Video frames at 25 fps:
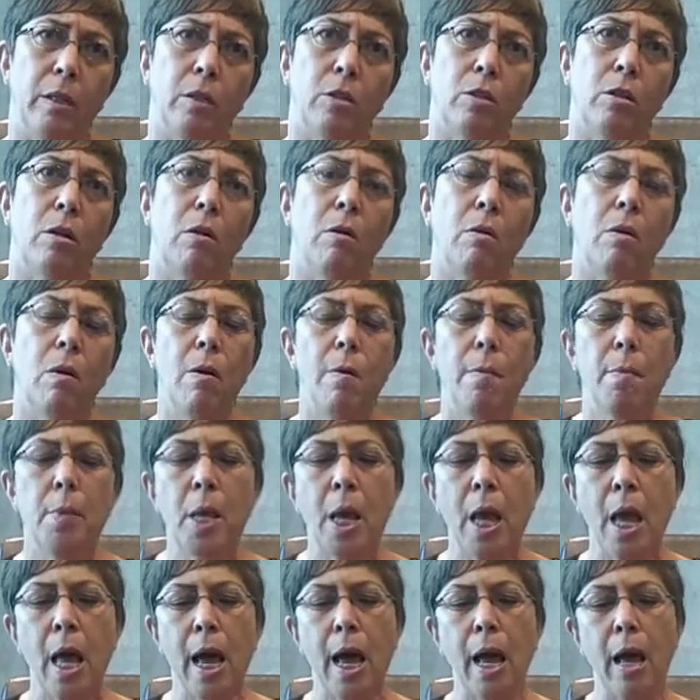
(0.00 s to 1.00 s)
So,
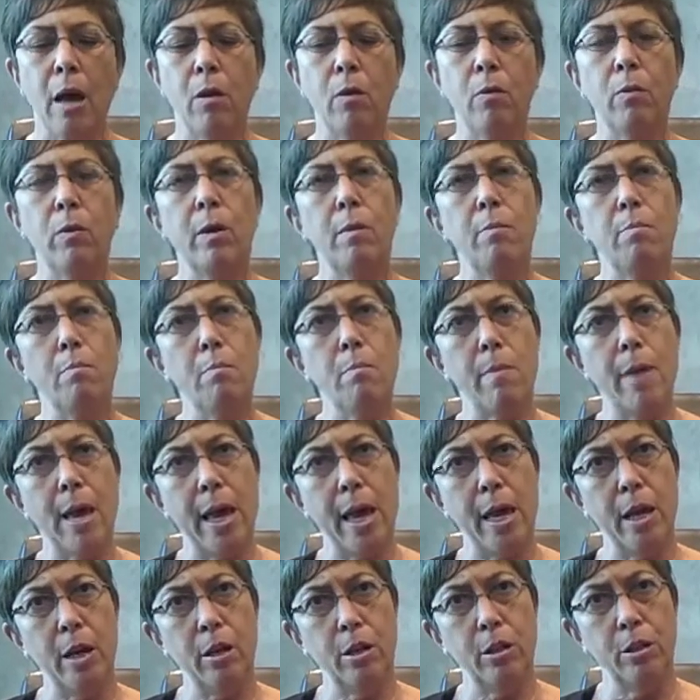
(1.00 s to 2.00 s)
how do we
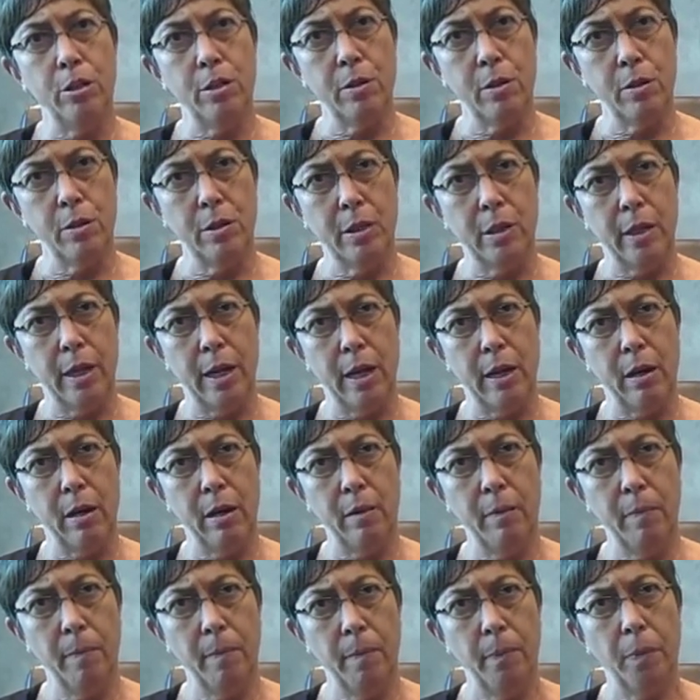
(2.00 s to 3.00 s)
manage those data
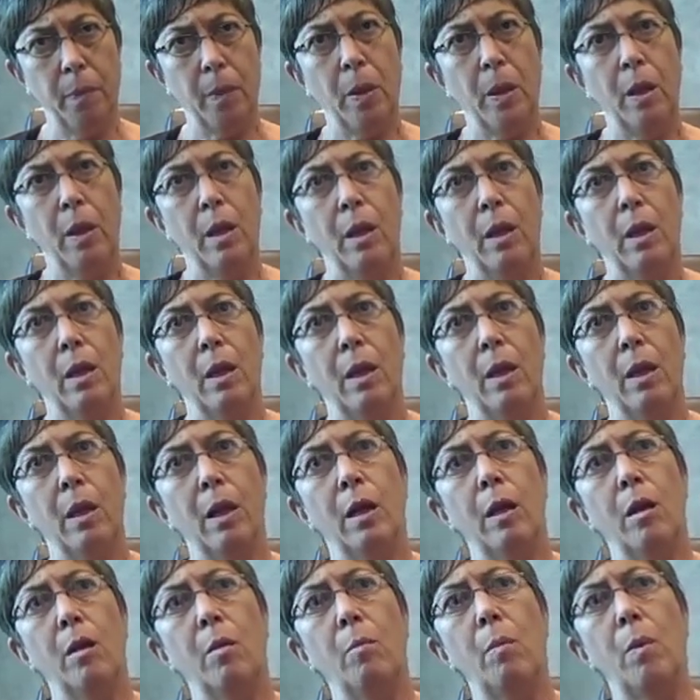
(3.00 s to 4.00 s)
mm -hmm.
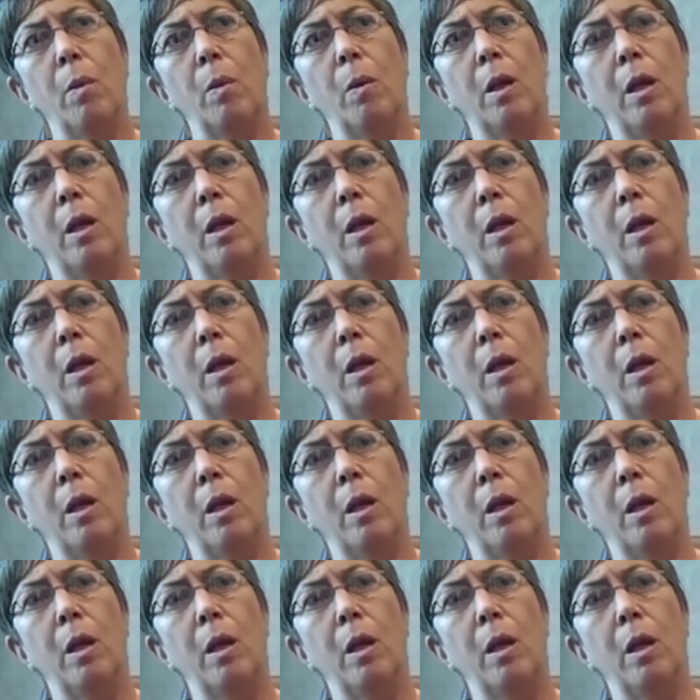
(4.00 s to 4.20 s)
um,